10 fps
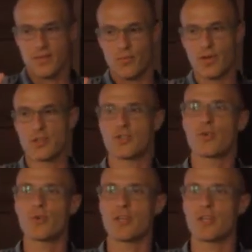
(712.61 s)
we are
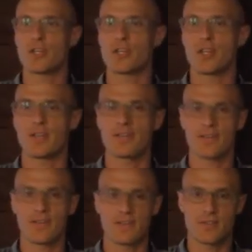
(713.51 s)
so conditioned
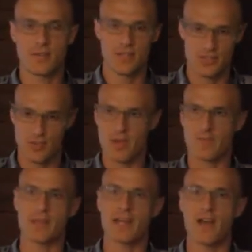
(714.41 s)
to be
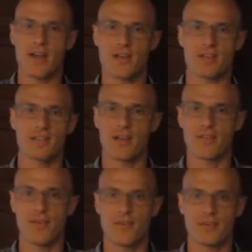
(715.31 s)
swiping down on our cell
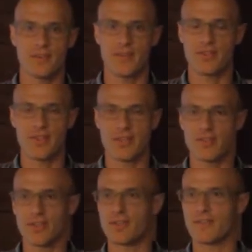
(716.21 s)
phone and like
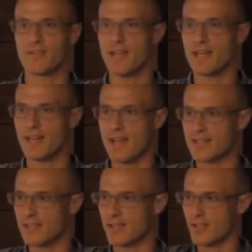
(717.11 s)
looking for that
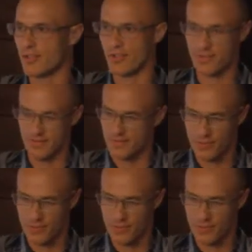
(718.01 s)
next little,